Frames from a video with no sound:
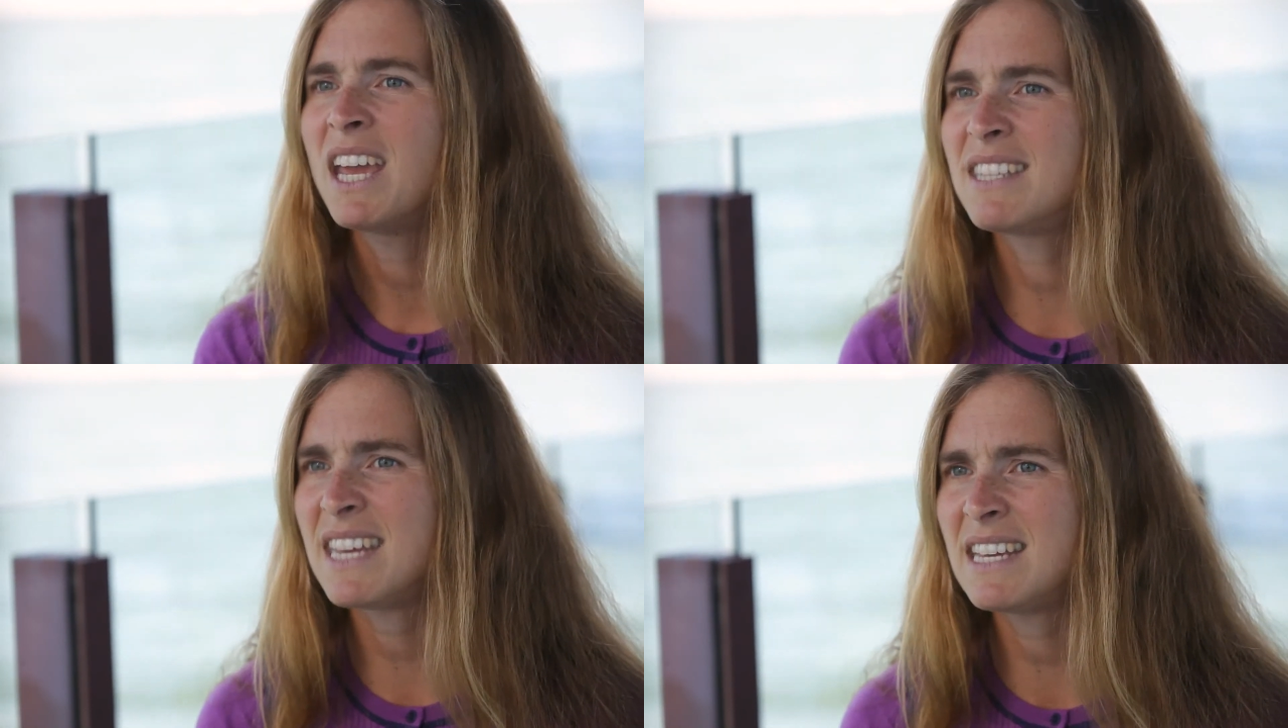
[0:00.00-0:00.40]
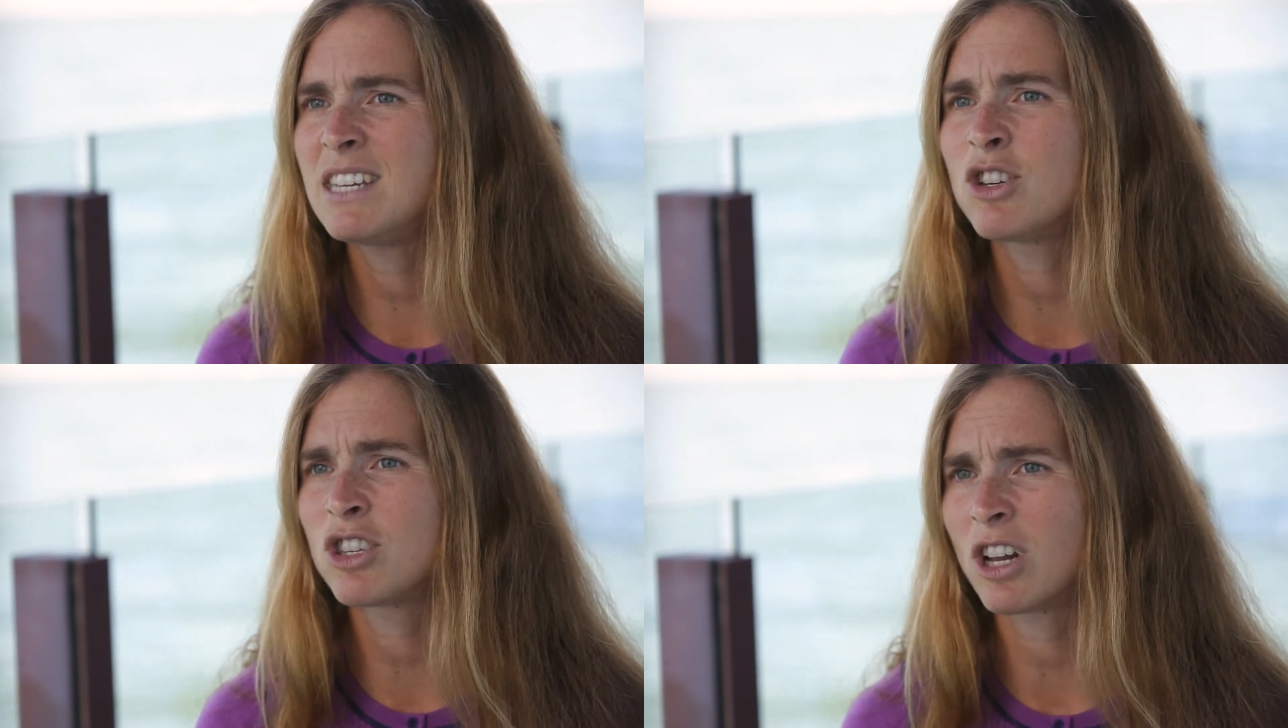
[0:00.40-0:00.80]
it's
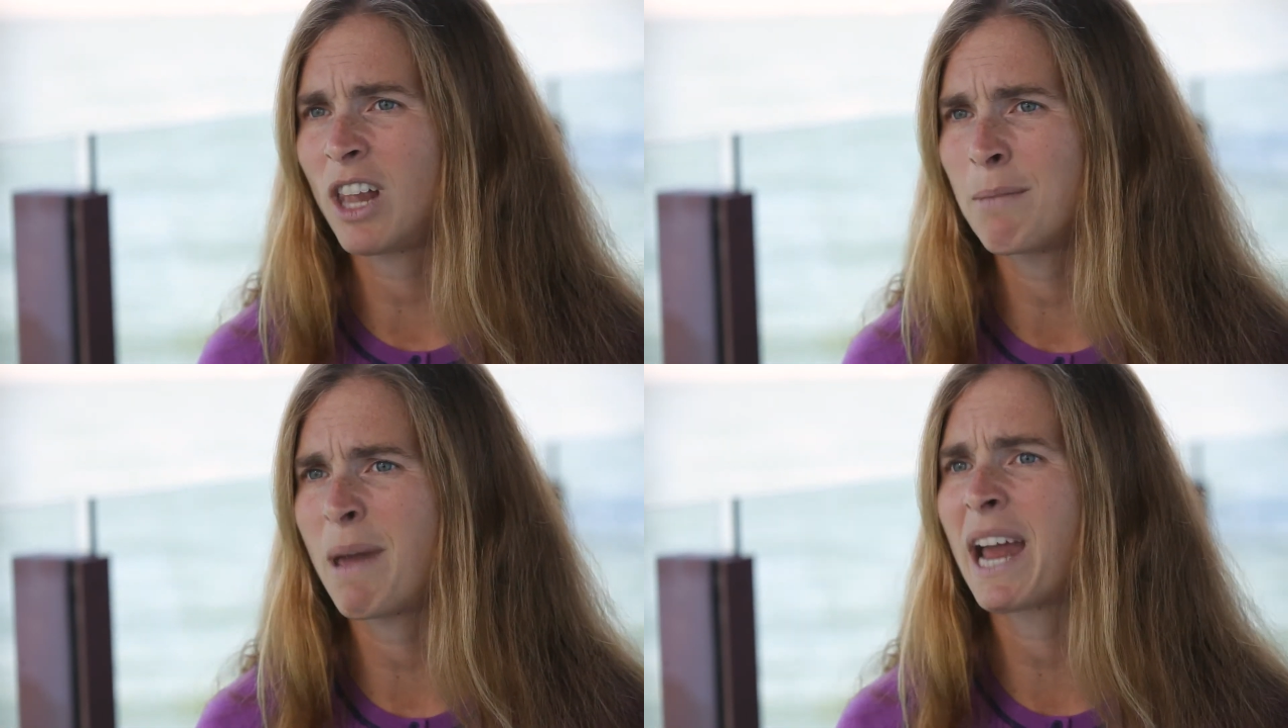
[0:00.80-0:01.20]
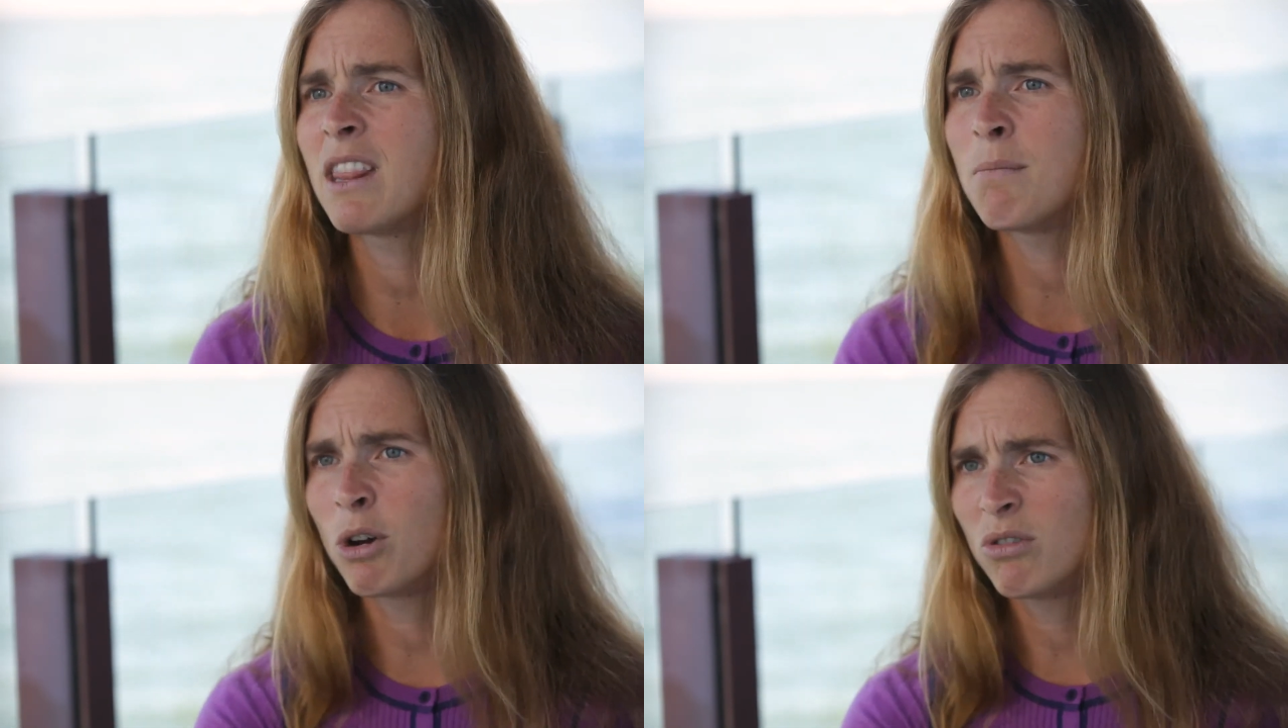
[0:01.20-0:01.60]
easy just to climb back
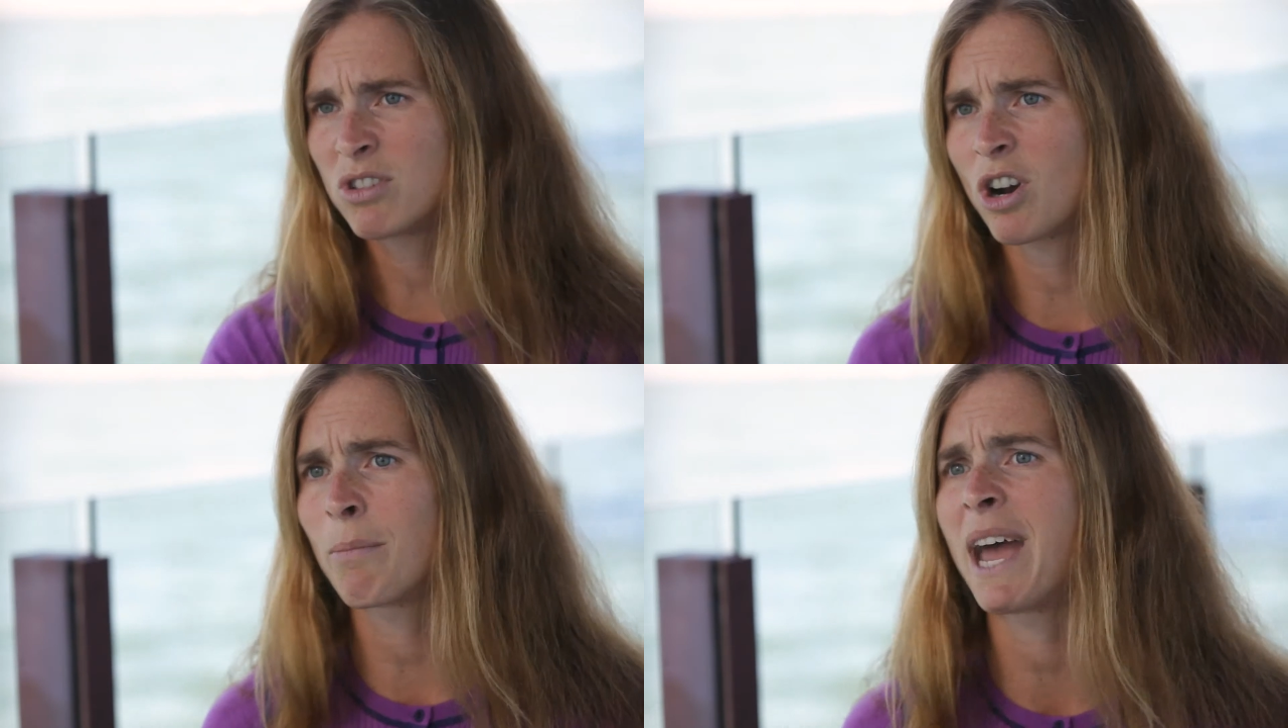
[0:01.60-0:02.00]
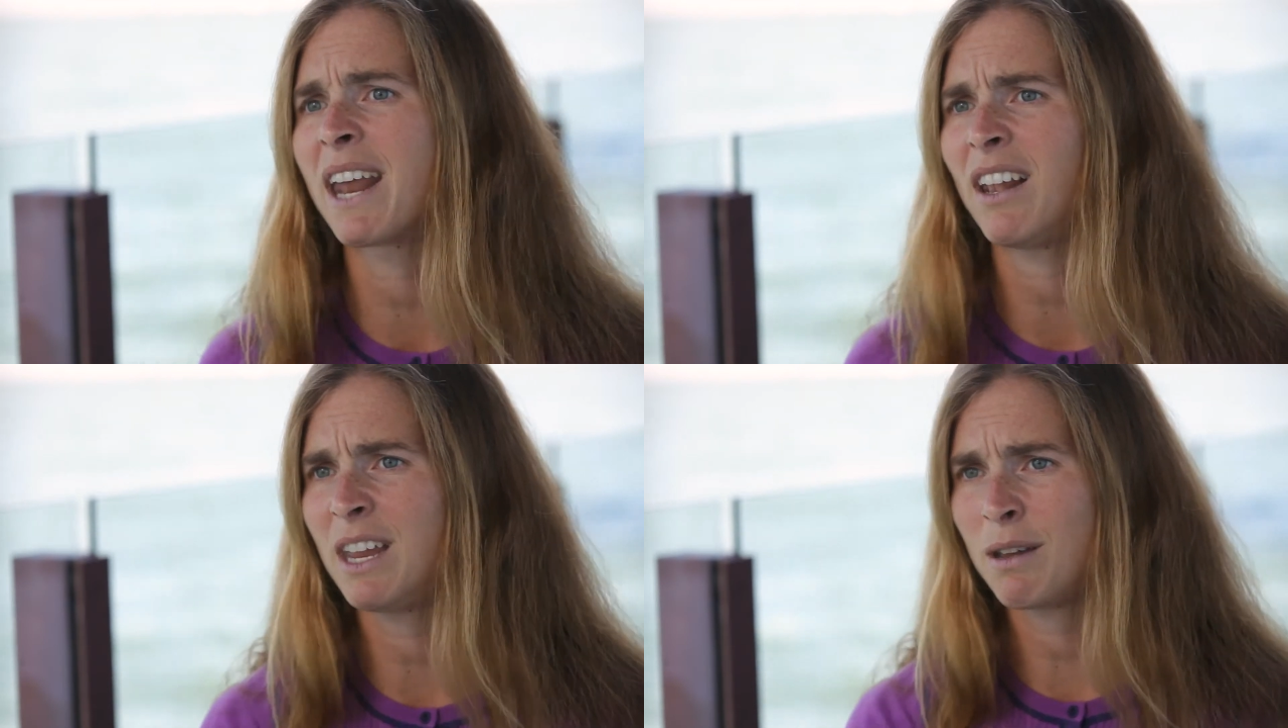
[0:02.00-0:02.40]
in the boat and start
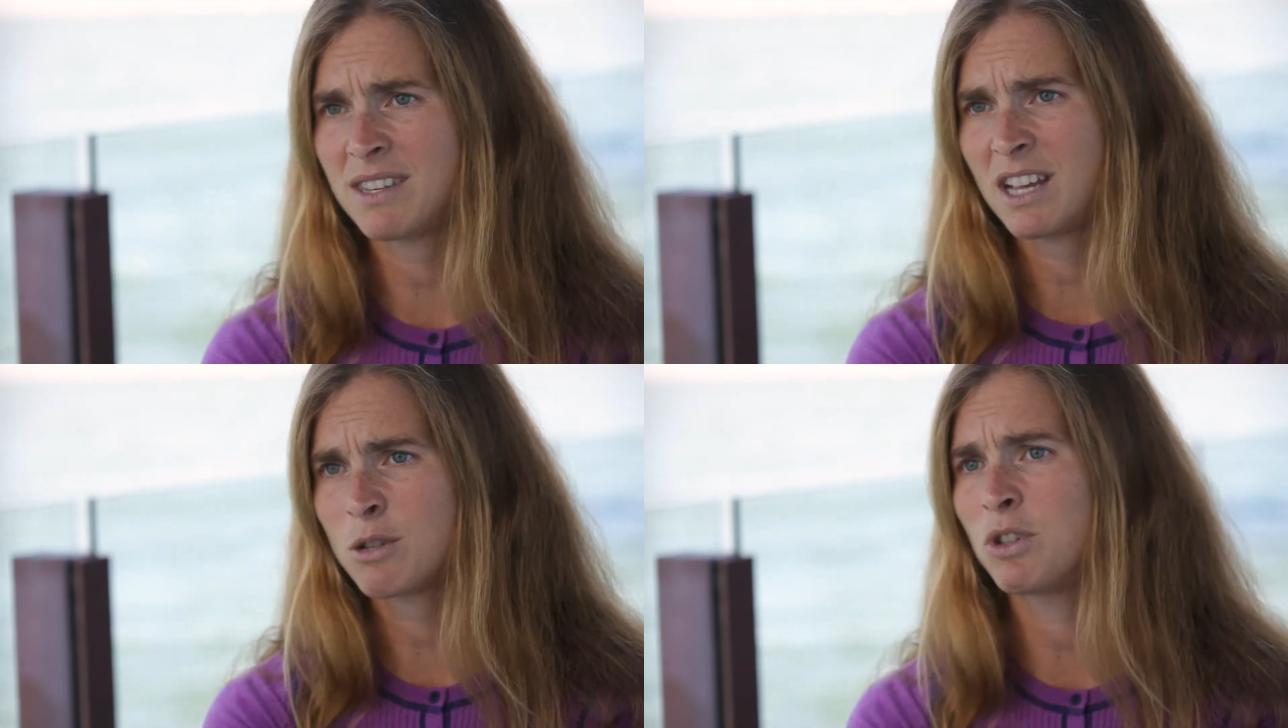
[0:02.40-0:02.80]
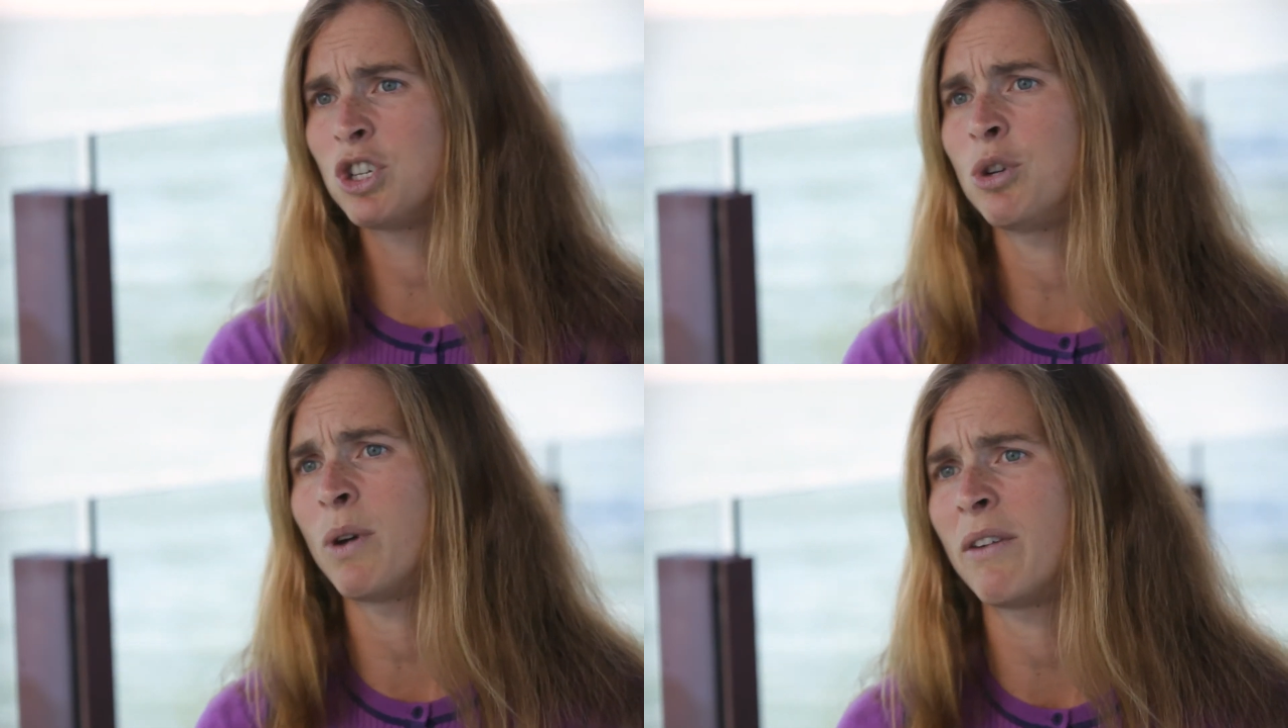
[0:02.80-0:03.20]
paddling because that's
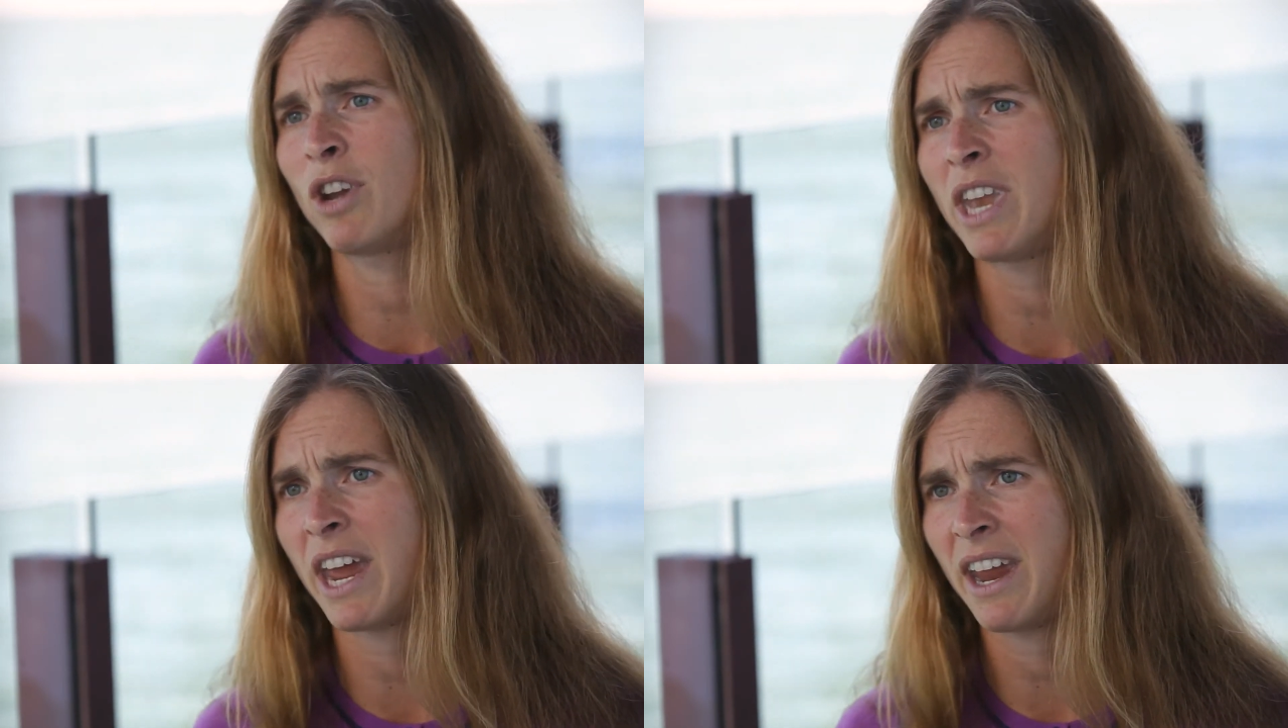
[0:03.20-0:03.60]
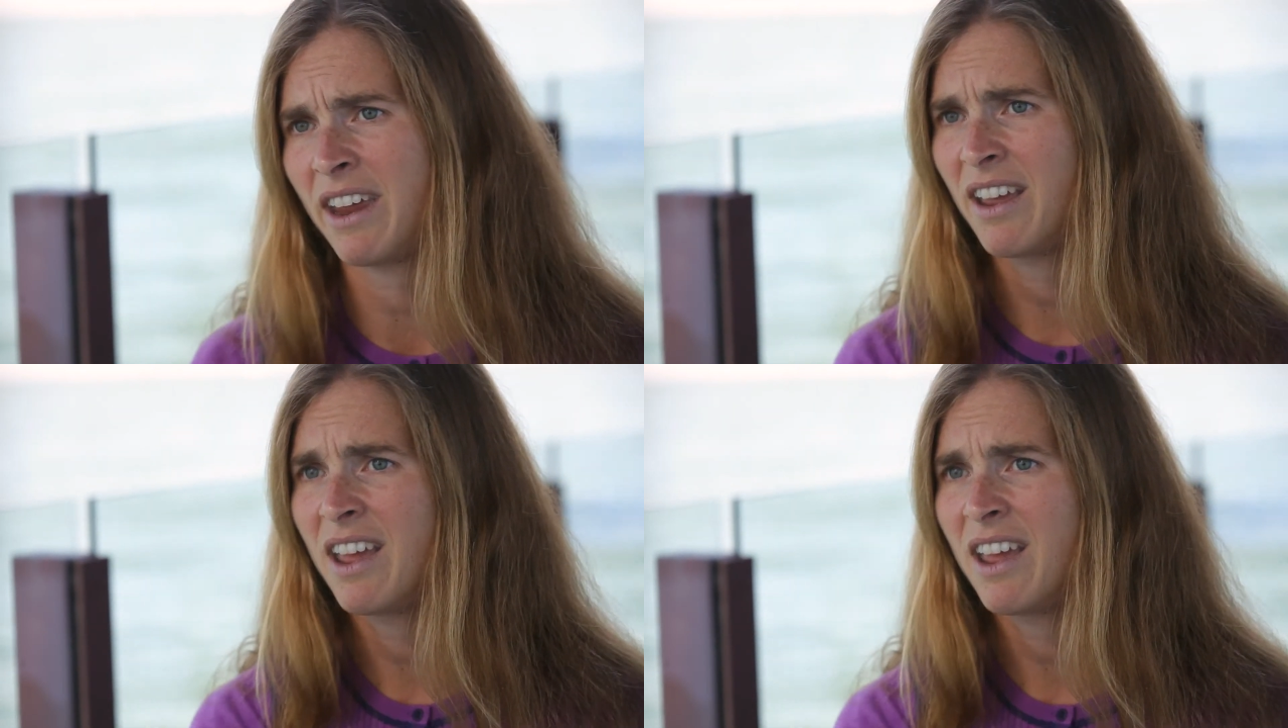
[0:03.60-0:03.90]
what you do every day.